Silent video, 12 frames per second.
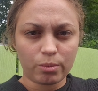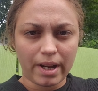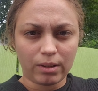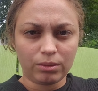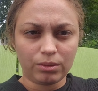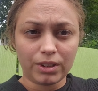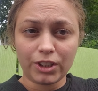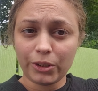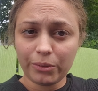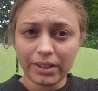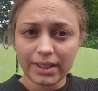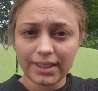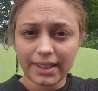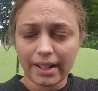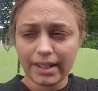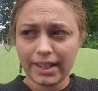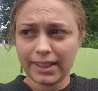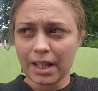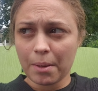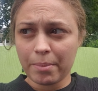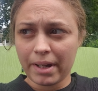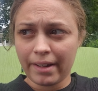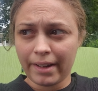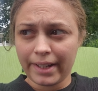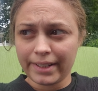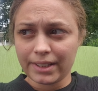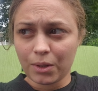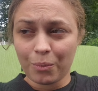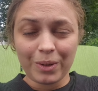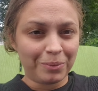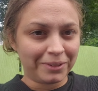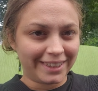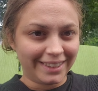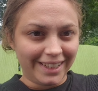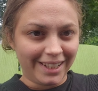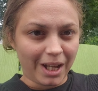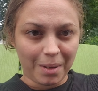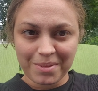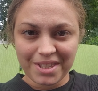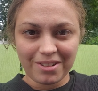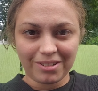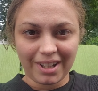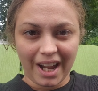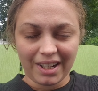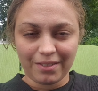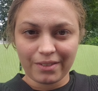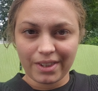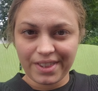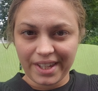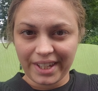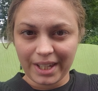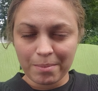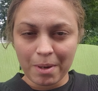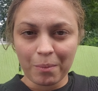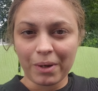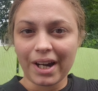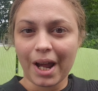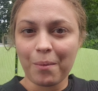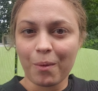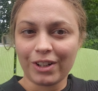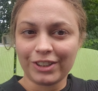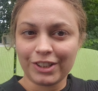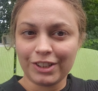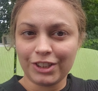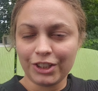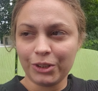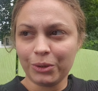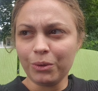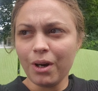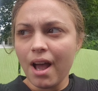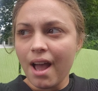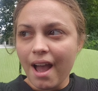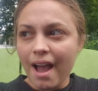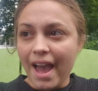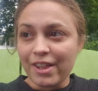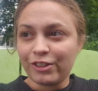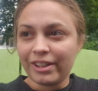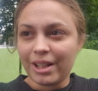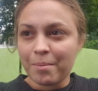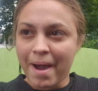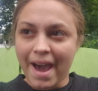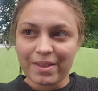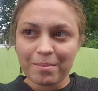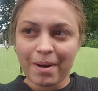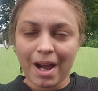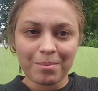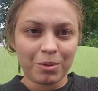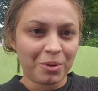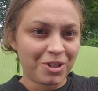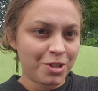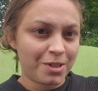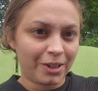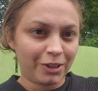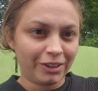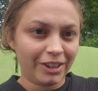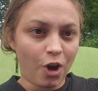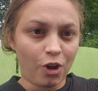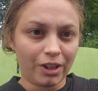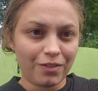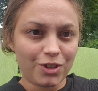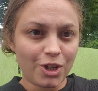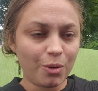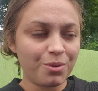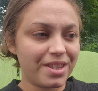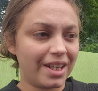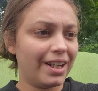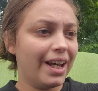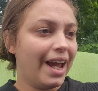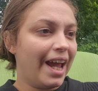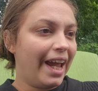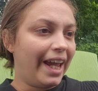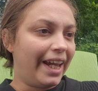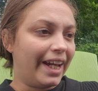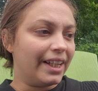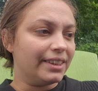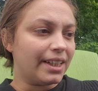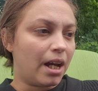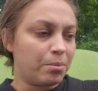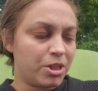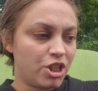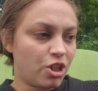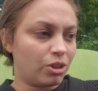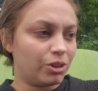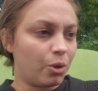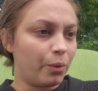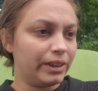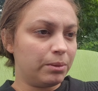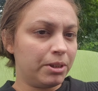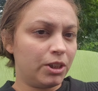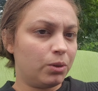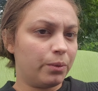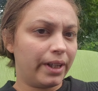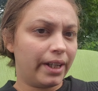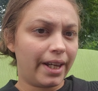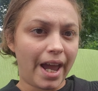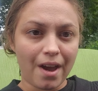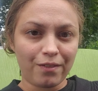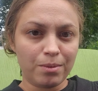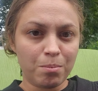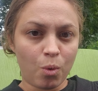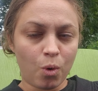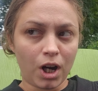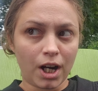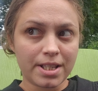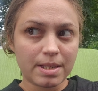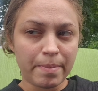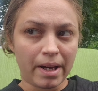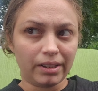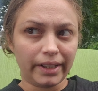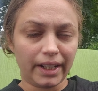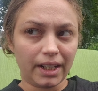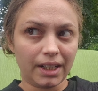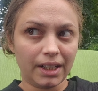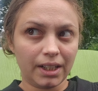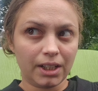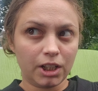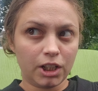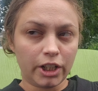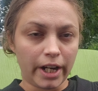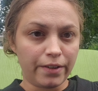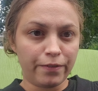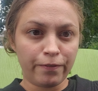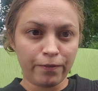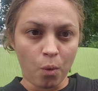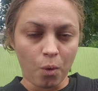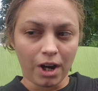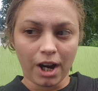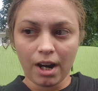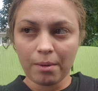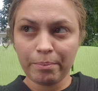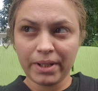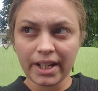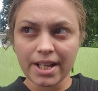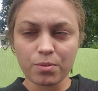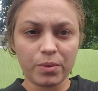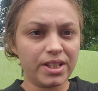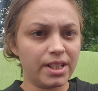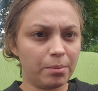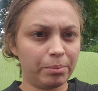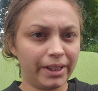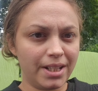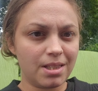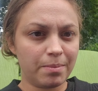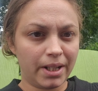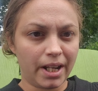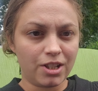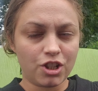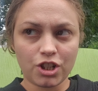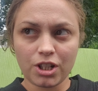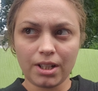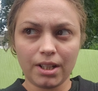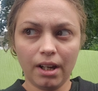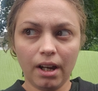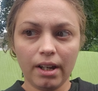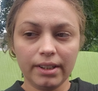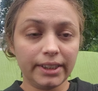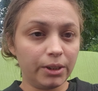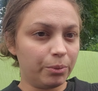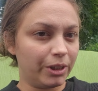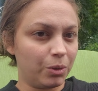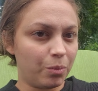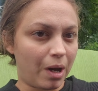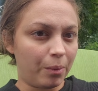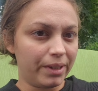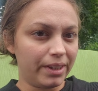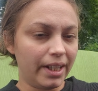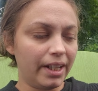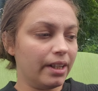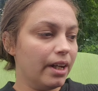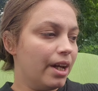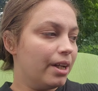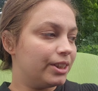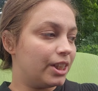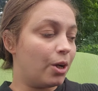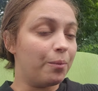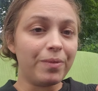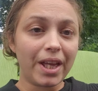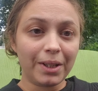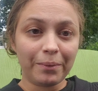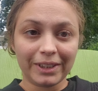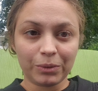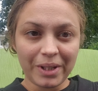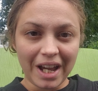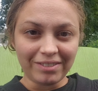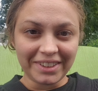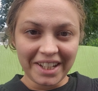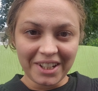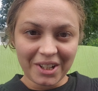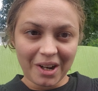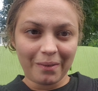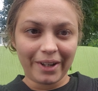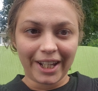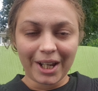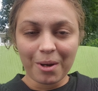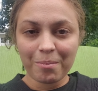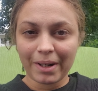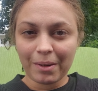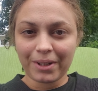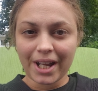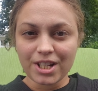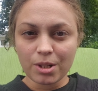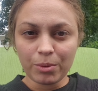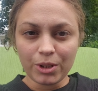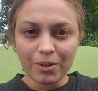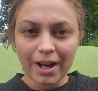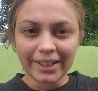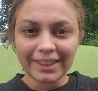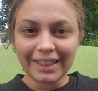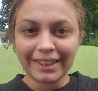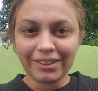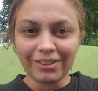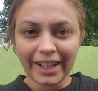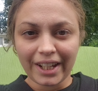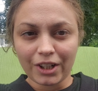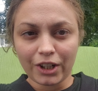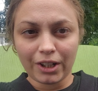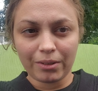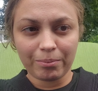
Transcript: Round unit studies, but we will see. I'm still kind of thinking about what I want to do other than the math and Bible, which is literally all I've chosen. And um, she's also going to be doing Evan Moore spelling grade four because we did a placement and she did really well with it. So anyways, we have to get going, but I'll catch up with you guys a little later.